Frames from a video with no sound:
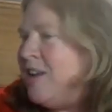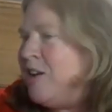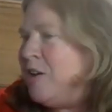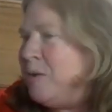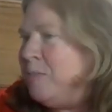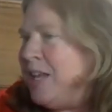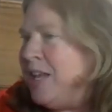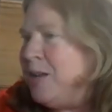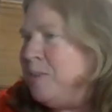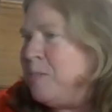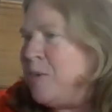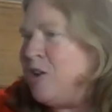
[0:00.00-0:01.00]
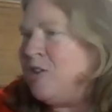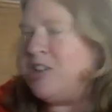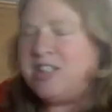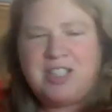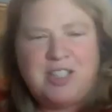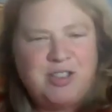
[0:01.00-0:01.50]
And
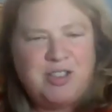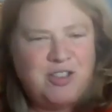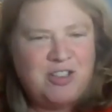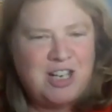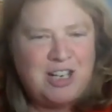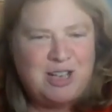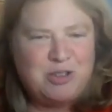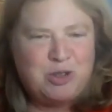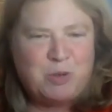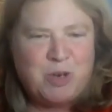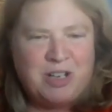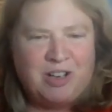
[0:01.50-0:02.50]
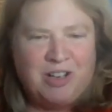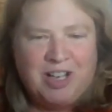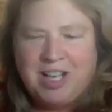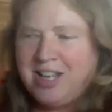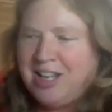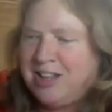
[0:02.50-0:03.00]
Margaret's here as well.
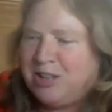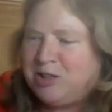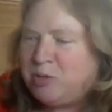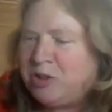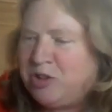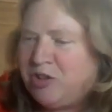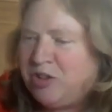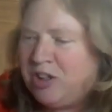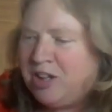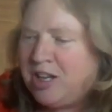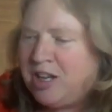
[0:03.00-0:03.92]
That's wonderful.